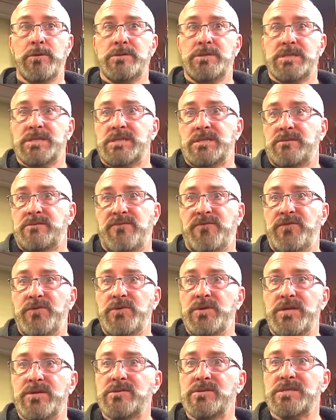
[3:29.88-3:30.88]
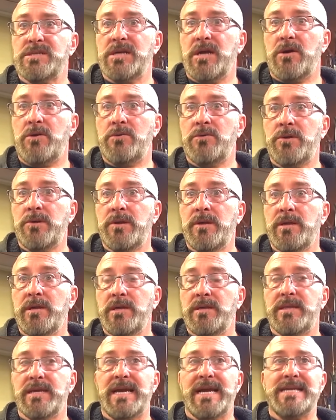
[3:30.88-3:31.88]
Just a few years ago. Okay.
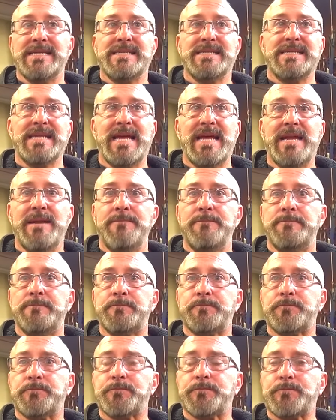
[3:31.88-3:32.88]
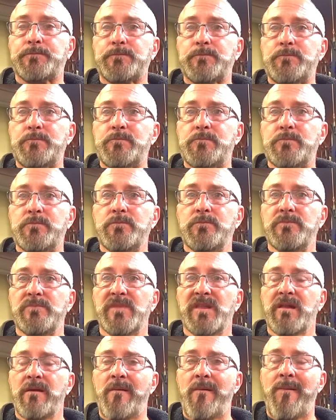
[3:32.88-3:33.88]
The guy. You know what? if you go
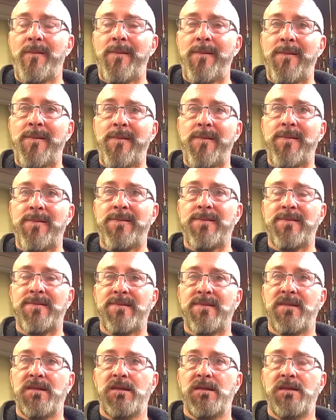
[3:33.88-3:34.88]
back and look at the